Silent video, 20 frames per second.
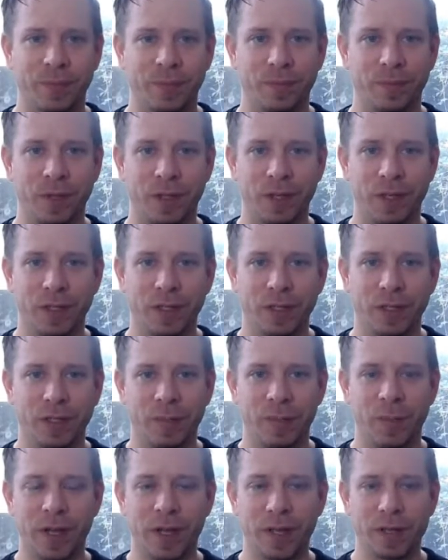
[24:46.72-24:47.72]
But in
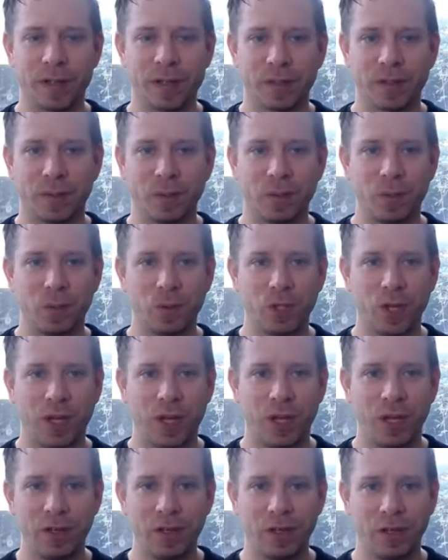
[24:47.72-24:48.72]
some way, a small
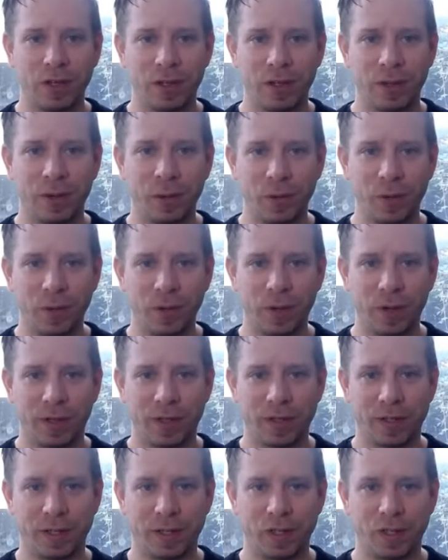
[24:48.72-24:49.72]
change in the
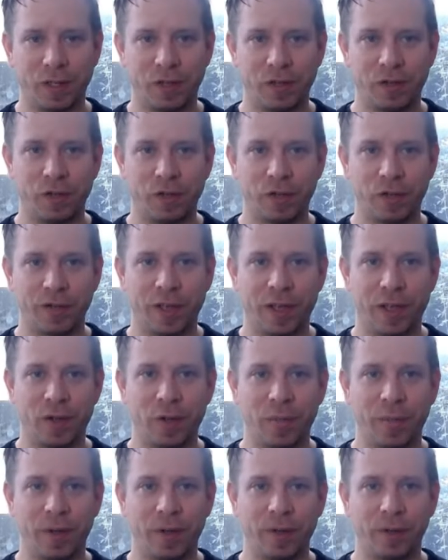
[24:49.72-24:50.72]
organization of your
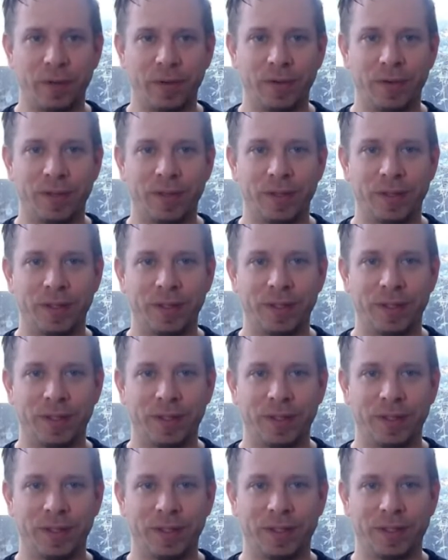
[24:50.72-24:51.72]
tailbone
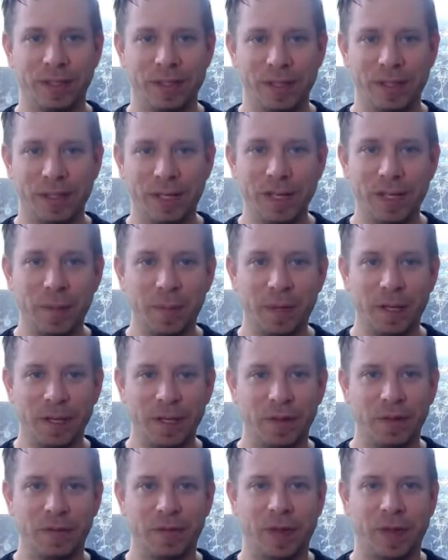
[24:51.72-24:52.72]
deeply
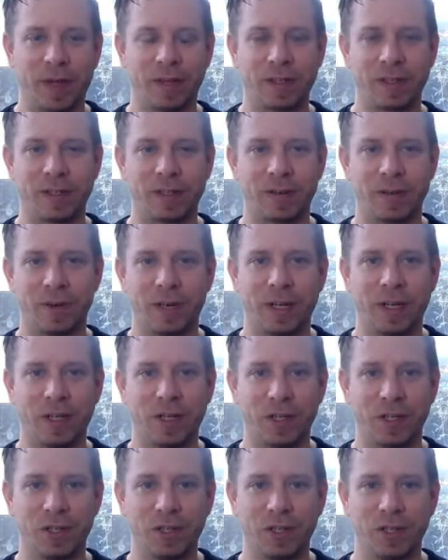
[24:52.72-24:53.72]
affects the
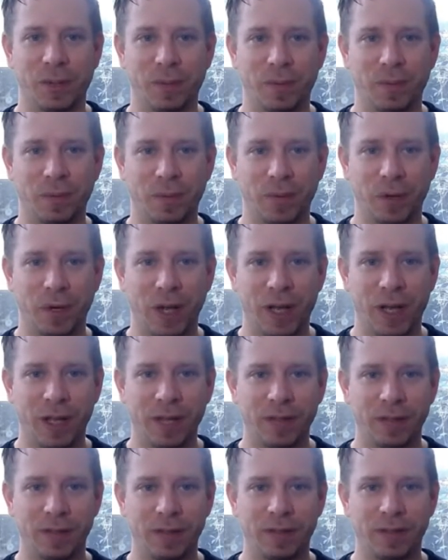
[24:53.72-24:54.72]
relationship of your
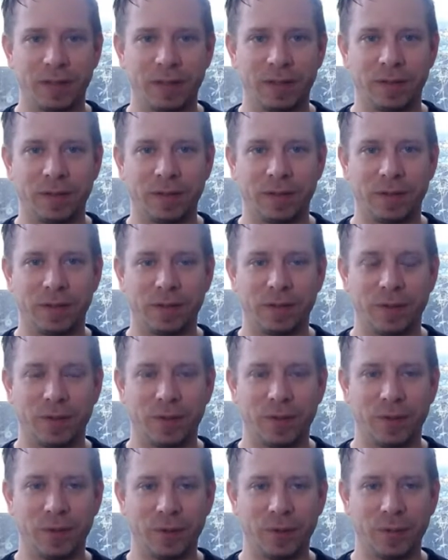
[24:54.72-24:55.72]
head, or
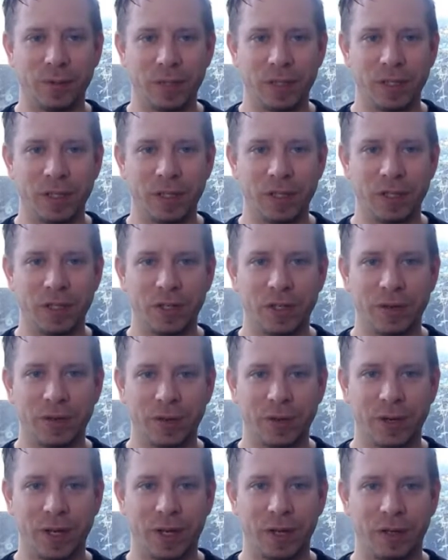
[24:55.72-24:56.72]
your position of
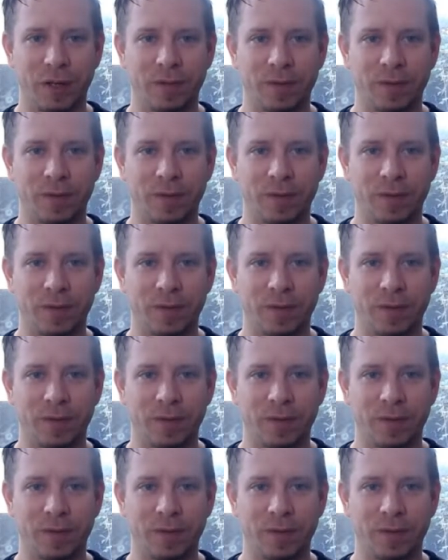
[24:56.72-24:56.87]
your head.